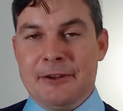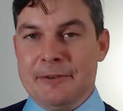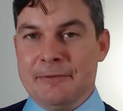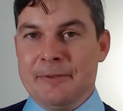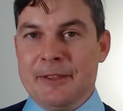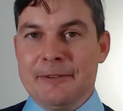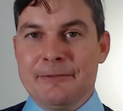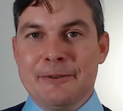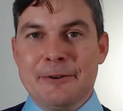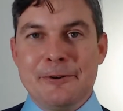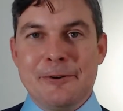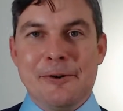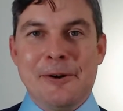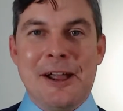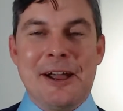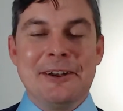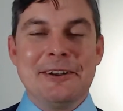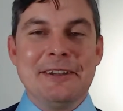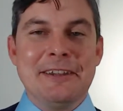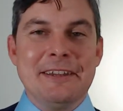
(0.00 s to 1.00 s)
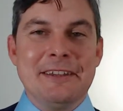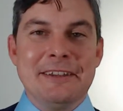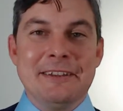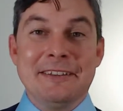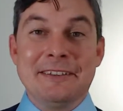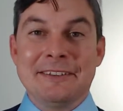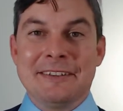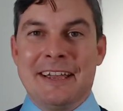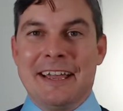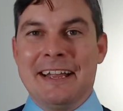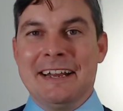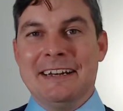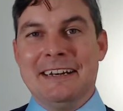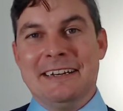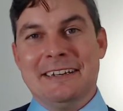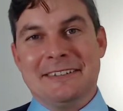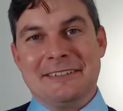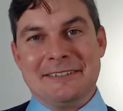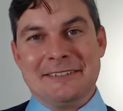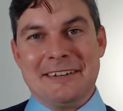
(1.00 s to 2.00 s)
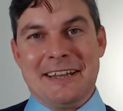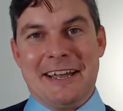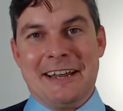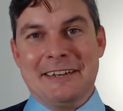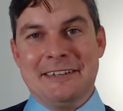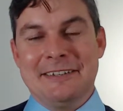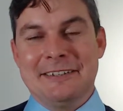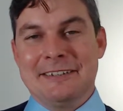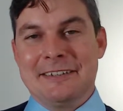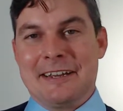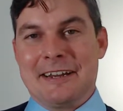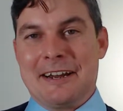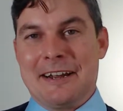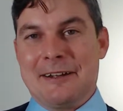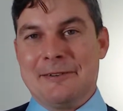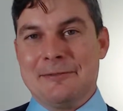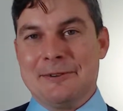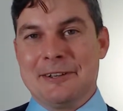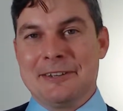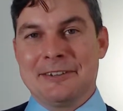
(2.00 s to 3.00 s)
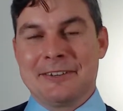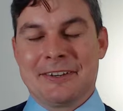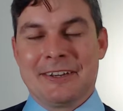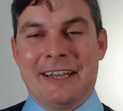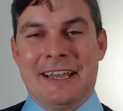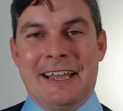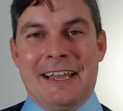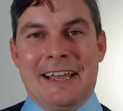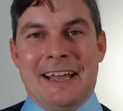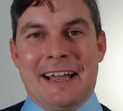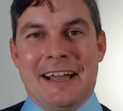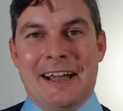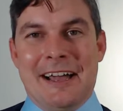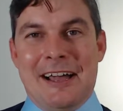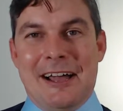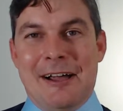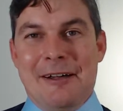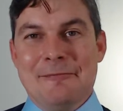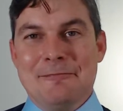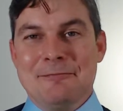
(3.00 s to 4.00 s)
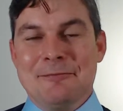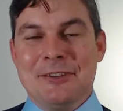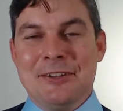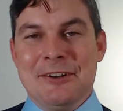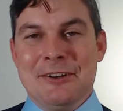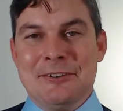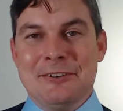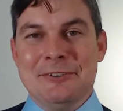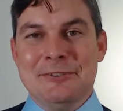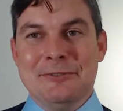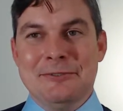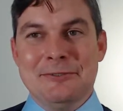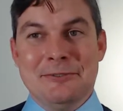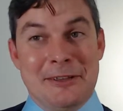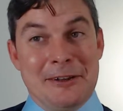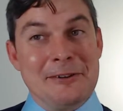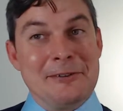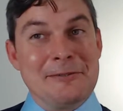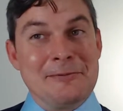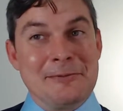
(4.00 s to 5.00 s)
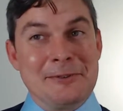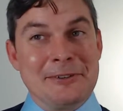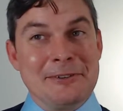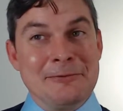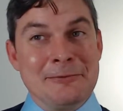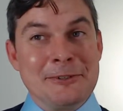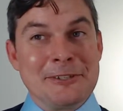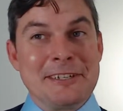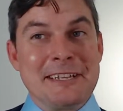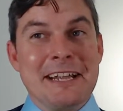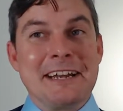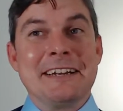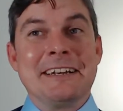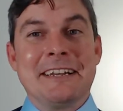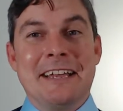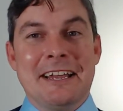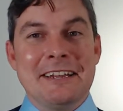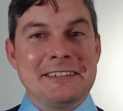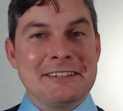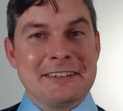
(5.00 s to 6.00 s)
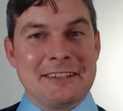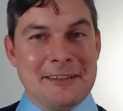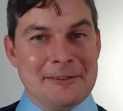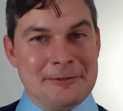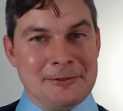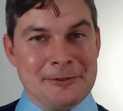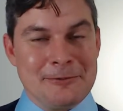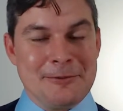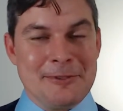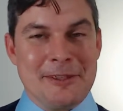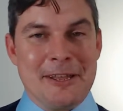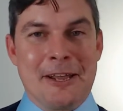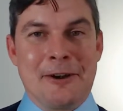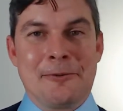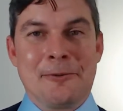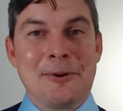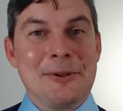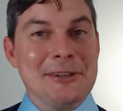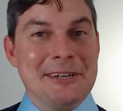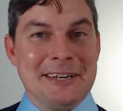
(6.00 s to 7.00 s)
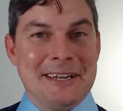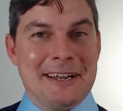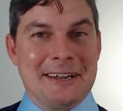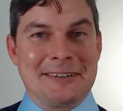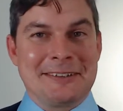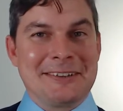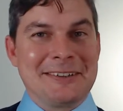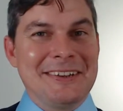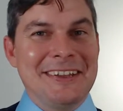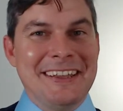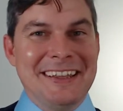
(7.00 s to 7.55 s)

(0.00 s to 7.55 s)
if you're around in the 80s or 90s like I was, there was not a desk that was without a Rolodex.